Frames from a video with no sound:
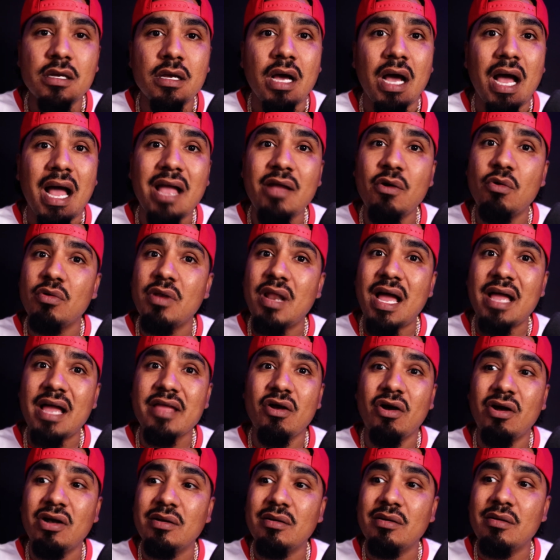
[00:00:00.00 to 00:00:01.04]
I ain't gonna lie,
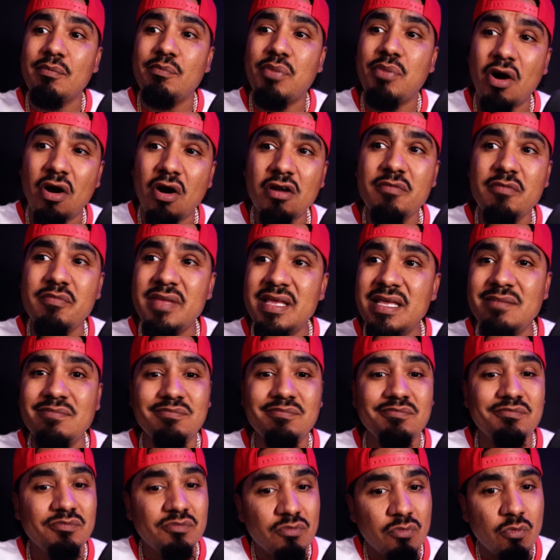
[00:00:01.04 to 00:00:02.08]
y'all. Part of me
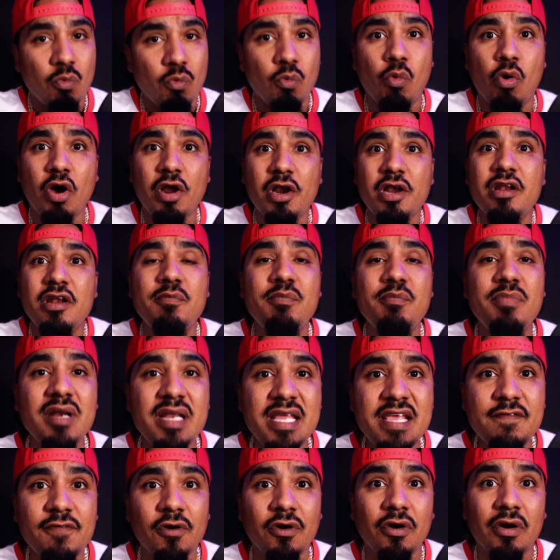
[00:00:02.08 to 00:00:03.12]
wanted to
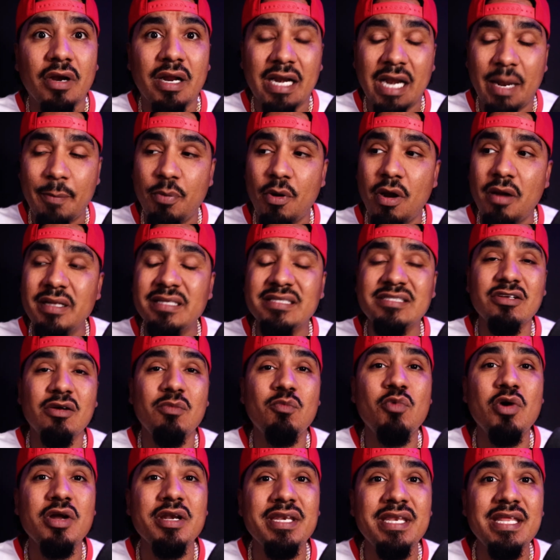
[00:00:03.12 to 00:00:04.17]
believe her, and I probably
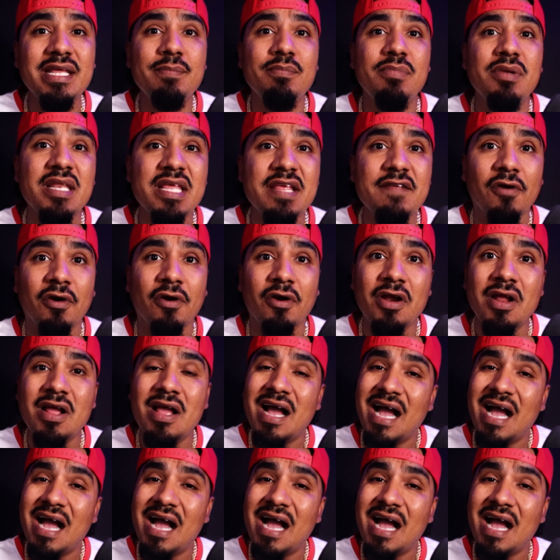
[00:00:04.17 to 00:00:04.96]
somewhat did believe her.